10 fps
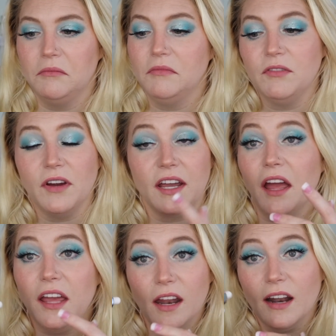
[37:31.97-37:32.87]
If I
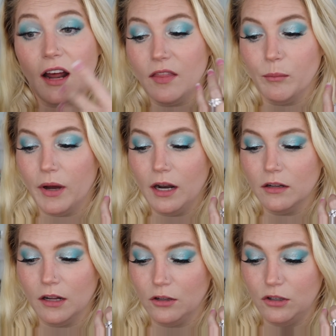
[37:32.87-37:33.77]
can get it out of the
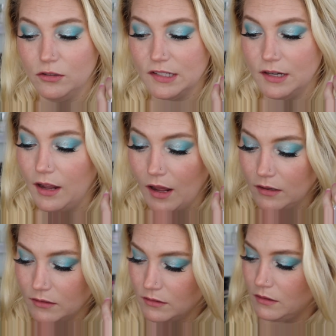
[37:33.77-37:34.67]
bottle, I'll use it again.